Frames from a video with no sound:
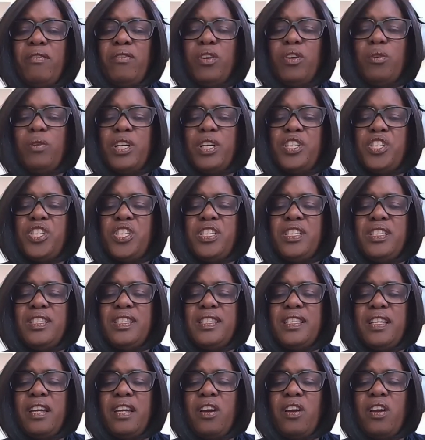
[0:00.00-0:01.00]
a question,
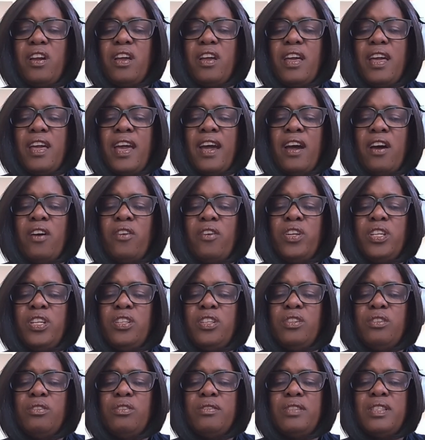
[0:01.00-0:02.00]
Sarah, how to
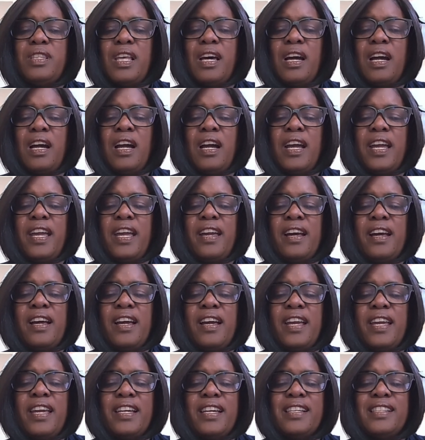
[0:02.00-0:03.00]
use the
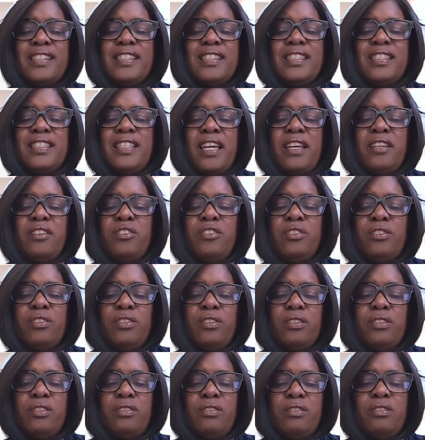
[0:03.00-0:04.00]
HiyaHiya
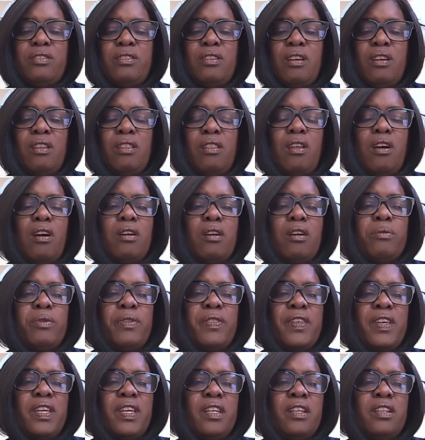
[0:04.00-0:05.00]
extenders along with
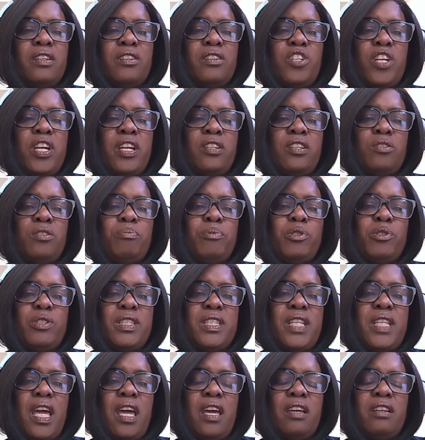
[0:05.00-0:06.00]
the interchangeable
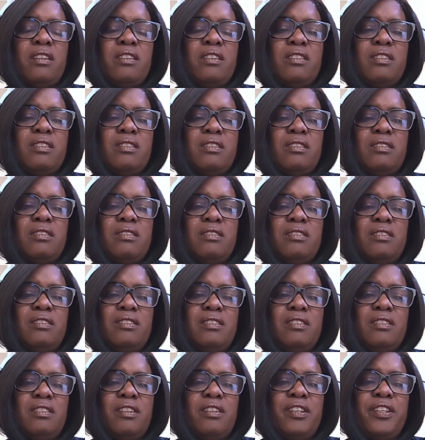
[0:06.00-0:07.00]
set.
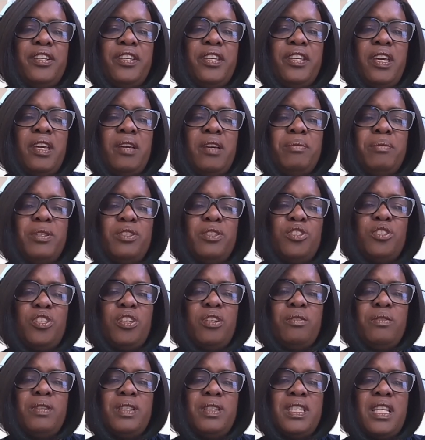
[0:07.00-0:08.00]
Are you able to
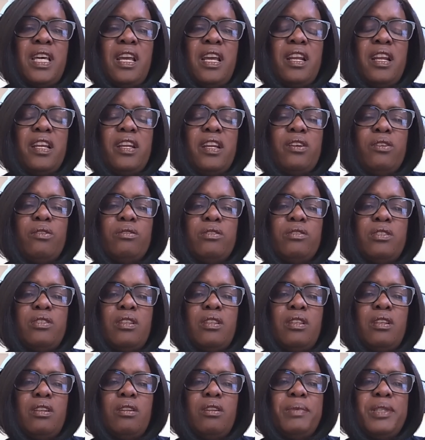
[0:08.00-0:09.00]
show us that? I know it's
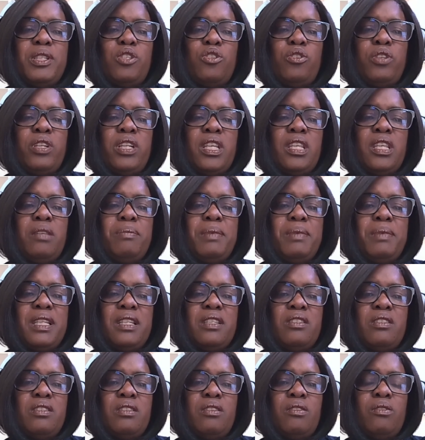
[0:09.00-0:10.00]
a little bit tricky
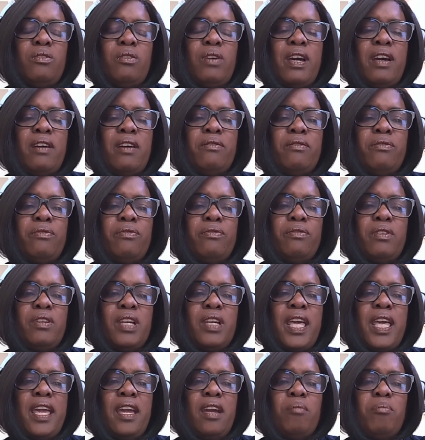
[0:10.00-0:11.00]
because you have a
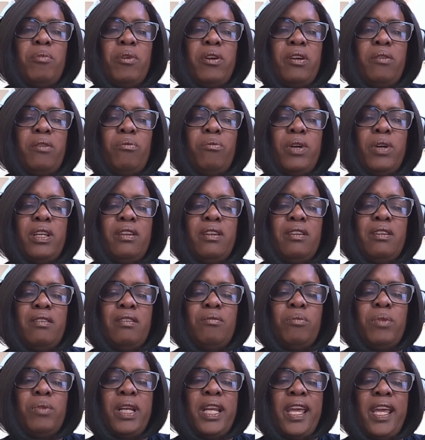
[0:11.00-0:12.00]
camera in one
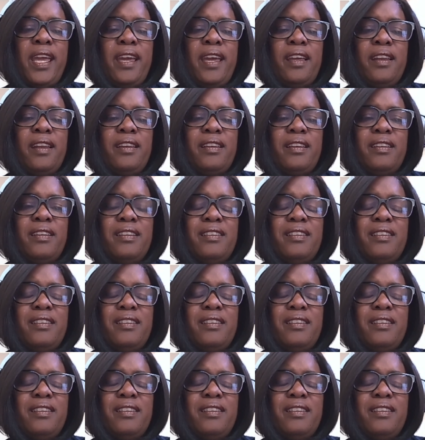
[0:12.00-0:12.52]
hand.